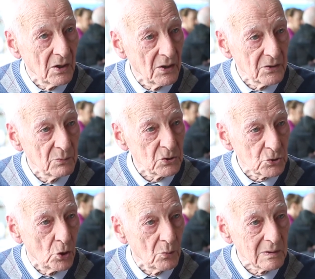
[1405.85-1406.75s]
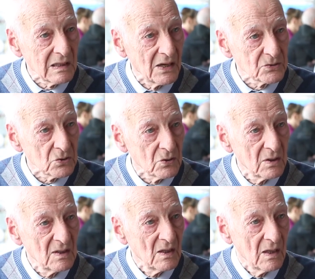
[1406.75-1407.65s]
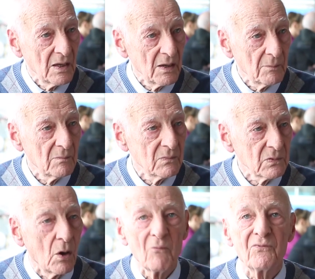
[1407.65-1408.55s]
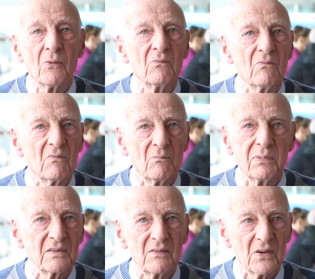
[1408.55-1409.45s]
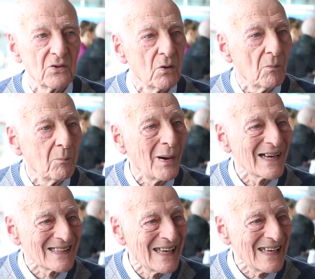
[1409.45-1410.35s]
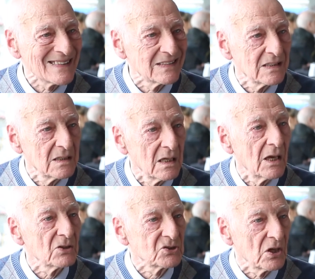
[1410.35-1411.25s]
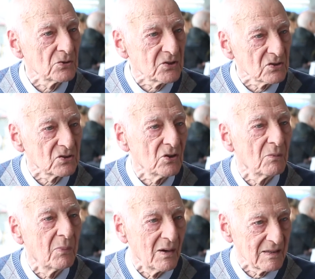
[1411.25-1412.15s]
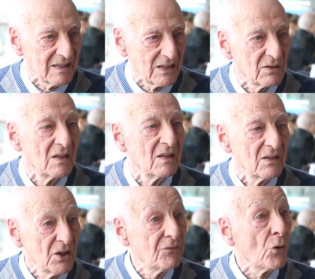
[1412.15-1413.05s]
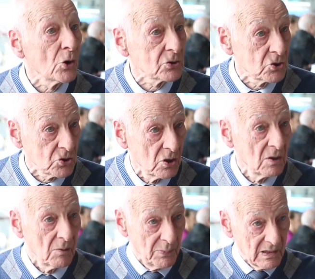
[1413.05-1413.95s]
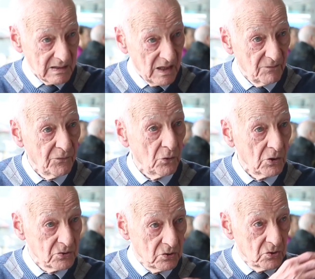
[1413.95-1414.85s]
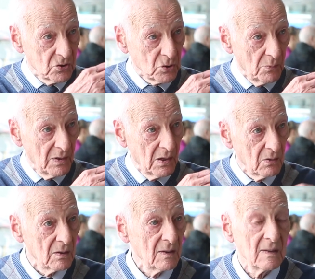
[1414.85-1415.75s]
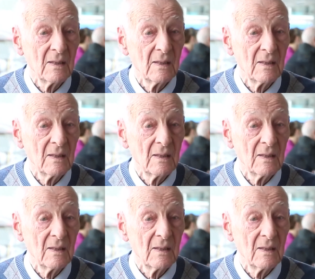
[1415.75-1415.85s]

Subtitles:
I had a wee shop in Glasgow, up from, believe it or not, Parkhead, Celtic's Parkhead, the Forge, Parkhead Forge, and just up the hill.